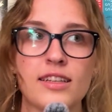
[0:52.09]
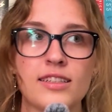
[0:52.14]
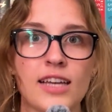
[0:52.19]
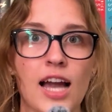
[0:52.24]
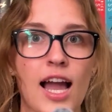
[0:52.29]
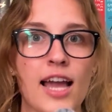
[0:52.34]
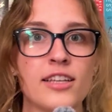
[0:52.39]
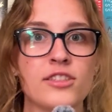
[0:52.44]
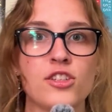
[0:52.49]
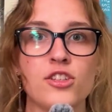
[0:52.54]

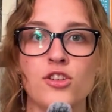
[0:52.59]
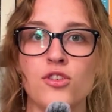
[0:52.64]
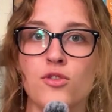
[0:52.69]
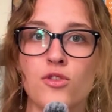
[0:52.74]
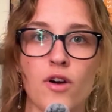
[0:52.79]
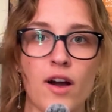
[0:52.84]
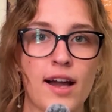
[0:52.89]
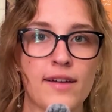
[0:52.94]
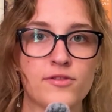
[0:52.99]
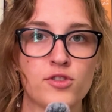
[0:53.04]
"Guys, you
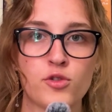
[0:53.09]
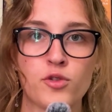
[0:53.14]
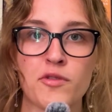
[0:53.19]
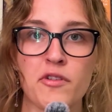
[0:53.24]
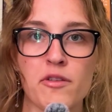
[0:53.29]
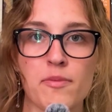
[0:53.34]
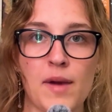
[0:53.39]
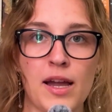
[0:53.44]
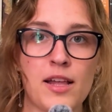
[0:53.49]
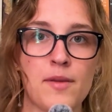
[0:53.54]
don't have to agree
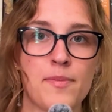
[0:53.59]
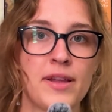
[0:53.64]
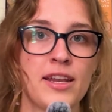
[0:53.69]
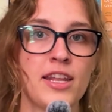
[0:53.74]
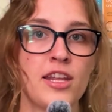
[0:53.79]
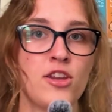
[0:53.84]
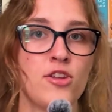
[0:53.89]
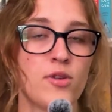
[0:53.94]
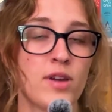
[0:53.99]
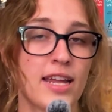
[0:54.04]
with my
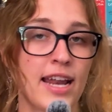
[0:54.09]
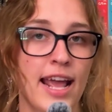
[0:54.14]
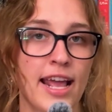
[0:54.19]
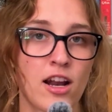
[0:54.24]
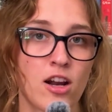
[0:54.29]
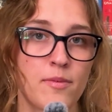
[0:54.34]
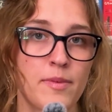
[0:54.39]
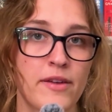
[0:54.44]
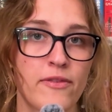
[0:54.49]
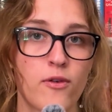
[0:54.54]
opinion, you can hate
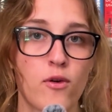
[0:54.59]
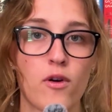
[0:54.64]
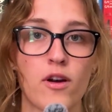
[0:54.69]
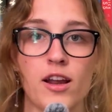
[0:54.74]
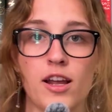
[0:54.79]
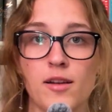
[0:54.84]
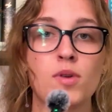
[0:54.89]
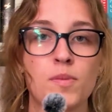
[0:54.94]
on me for it,